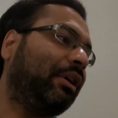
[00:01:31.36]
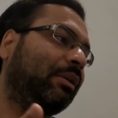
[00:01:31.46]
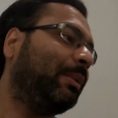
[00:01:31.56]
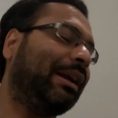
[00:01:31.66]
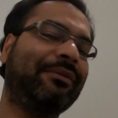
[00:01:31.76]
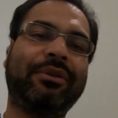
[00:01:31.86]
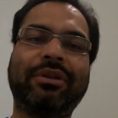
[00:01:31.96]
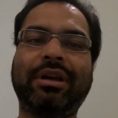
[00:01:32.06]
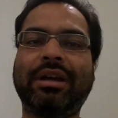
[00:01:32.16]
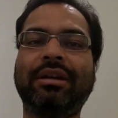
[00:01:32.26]
going to wait for
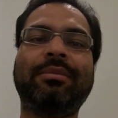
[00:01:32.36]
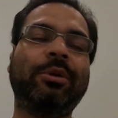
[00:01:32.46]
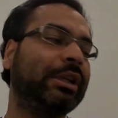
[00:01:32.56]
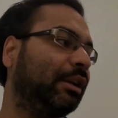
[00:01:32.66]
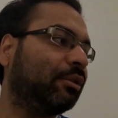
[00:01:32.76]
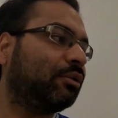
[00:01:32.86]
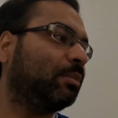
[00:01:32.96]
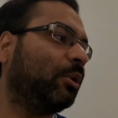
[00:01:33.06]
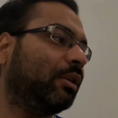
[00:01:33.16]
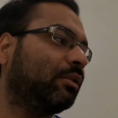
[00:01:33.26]
the potatoes to
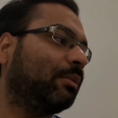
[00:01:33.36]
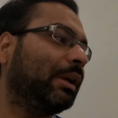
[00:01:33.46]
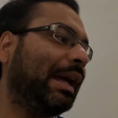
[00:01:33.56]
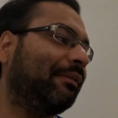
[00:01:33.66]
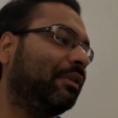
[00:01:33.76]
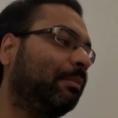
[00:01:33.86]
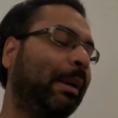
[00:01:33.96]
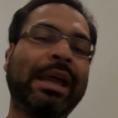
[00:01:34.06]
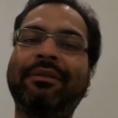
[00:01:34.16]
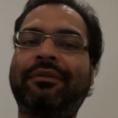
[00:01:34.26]
boil, so we have the
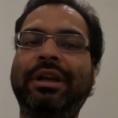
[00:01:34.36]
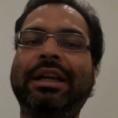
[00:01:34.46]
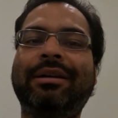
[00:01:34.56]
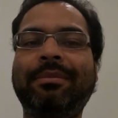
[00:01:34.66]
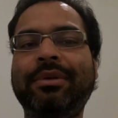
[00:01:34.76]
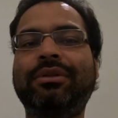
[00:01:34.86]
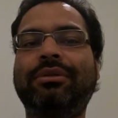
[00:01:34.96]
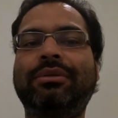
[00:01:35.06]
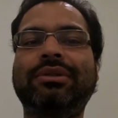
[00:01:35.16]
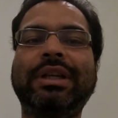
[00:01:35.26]
pan freed up
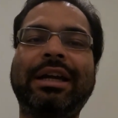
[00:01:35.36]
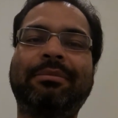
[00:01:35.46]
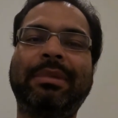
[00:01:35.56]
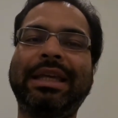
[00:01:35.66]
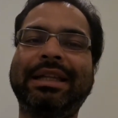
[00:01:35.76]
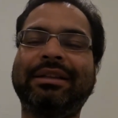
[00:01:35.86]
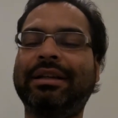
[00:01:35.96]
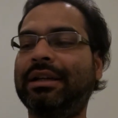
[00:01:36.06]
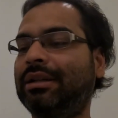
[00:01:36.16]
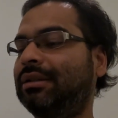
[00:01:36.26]
to start making
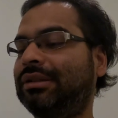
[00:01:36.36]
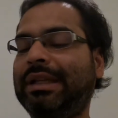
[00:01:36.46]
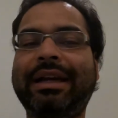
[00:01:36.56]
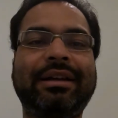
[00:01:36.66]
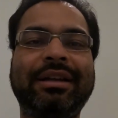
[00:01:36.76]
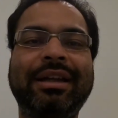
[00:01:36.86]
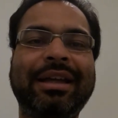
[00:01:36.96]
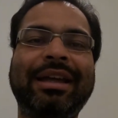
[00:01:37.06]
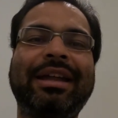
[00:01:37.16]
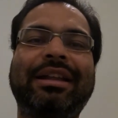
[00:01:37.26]
the snack.
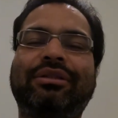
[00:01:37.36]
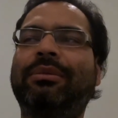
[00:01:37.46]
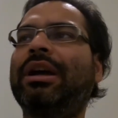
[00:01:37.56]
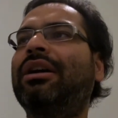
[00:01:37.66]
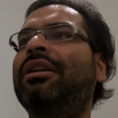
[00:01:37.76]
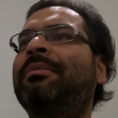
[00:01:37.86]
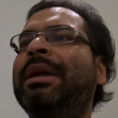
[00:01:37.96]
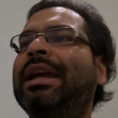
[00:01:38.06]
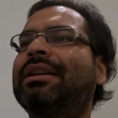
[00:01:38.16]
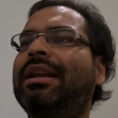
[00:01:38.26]
So we're going to
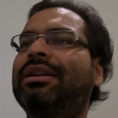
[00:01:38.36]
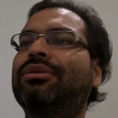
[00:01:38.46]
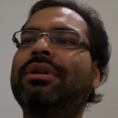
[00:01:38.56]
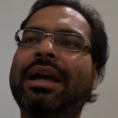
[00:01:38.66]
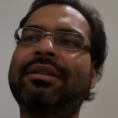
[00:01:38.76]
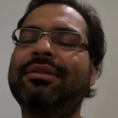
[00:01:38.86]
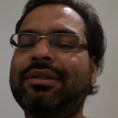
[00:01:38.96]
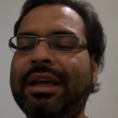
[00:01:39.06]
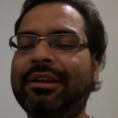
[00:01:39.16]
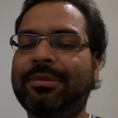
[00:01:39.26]
make like 2 kinds of
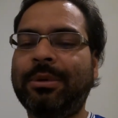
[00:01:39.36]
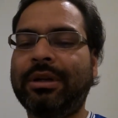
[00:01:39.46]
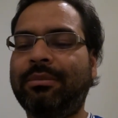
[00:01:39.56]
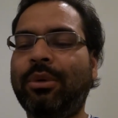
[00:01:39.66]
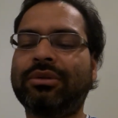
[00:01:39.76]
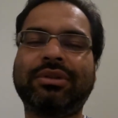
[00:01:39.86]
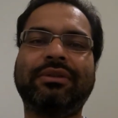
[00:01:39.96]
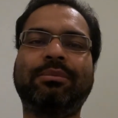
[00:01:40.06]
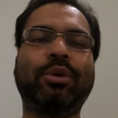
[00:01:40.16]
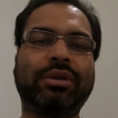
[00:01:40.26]
snacks, but
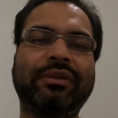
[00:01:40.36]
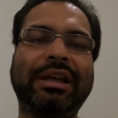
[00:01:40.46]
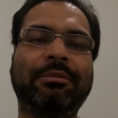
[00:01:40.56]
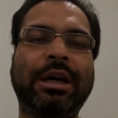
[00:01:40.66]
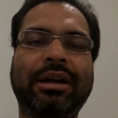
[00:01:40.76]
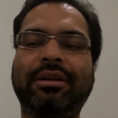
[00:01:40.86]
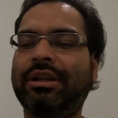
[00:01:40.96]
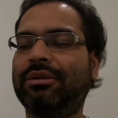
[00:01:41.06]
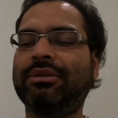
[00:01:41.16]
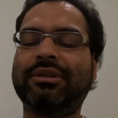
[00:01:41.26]
both of them are going to
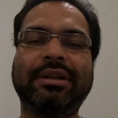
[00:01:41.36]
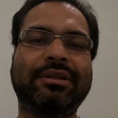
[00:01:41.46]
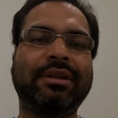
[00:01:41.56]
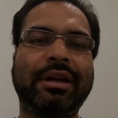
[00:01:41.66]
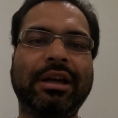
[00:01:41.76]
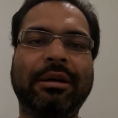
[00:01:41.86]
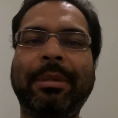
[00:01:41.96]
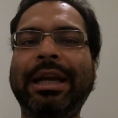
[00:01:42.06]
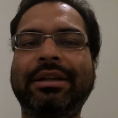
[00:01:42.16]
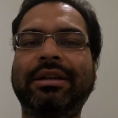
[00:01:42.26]
use this
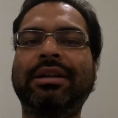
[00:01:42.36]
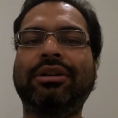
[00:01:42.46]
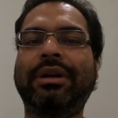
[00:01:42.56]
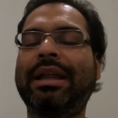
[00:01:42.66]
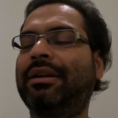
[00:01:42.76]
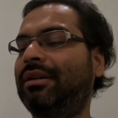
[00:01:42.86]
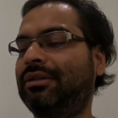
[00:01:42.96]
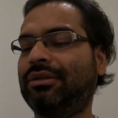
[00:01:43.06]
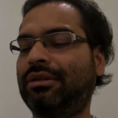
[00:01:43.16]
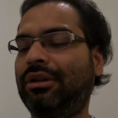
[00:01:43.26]
batter together.
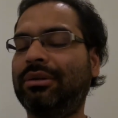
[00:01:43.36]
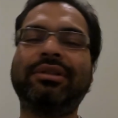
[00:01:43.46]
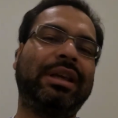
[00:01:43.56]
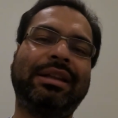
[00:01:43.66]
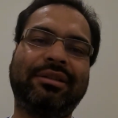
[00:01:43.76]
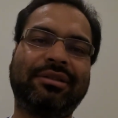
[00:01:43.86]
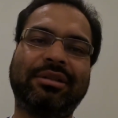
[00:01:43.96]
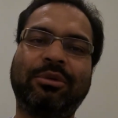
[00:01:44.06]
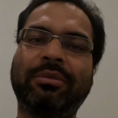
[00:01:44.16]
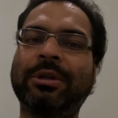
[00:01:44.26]
So you'll see in just a
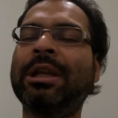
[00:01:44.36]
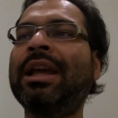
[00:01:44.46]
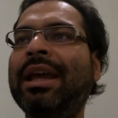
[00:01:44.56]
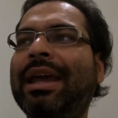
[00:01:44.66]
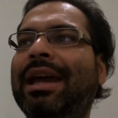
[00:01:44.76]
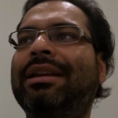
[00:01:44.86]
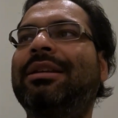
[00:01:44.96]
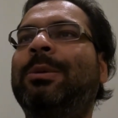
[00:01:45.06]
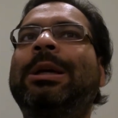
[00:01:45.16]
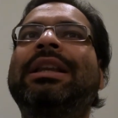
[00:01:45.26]
moment. And
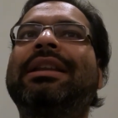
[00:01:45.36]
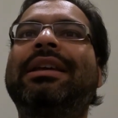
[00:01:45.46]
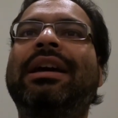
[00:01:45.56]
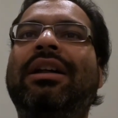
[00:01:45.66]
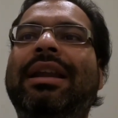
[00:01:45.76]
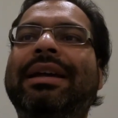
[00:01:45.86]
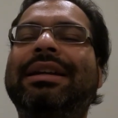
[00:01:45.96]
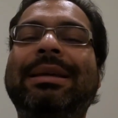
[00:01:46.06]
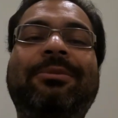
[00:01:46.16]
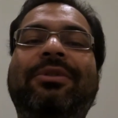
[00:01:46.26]
typically they are like
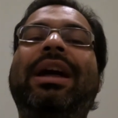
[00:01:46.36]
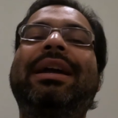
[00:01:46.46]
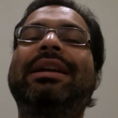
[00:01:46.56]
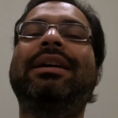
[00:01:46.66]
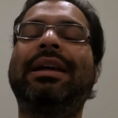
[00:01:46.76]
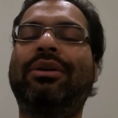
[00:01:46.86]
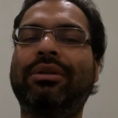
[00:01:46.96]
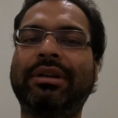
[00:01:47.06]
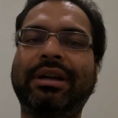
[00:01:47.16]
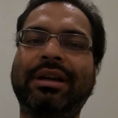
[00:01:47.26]
deep fried
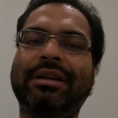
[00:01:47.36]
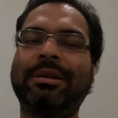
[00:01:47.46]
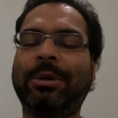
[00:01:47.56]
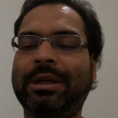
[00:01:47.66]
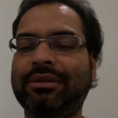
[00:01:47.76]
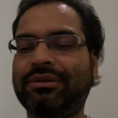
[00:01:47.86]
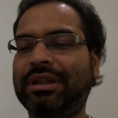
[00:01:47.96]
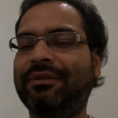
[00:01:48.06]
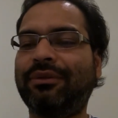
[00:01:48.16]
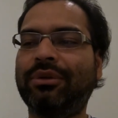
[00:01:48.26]
on the typical
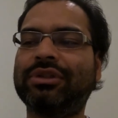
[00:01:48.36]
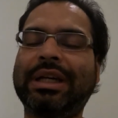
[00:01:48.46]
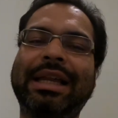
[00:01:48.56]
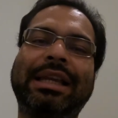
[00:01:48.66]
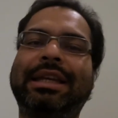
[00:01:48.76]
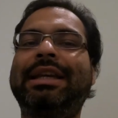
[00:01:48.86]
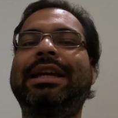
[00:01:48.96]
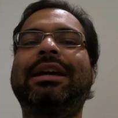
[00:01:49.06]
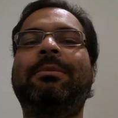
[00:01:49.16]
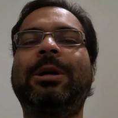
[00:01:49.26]
street food style in
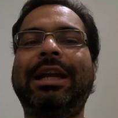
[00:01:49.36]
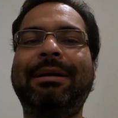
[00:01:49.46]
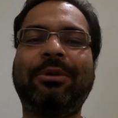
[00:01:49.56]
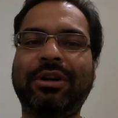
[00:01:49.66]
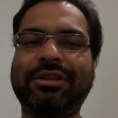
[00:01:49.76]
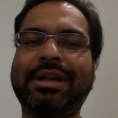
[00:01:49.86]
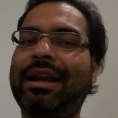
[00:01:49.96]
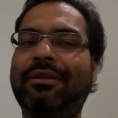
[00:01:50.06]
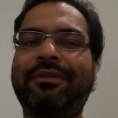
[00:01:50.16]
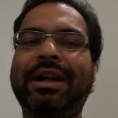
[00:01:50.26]
India, but I'm going to
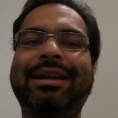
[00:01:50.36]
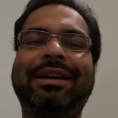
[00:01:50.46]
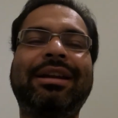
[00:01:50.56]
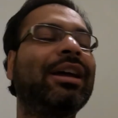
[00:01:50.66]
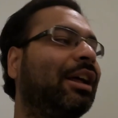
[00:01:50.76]
shallow fry it.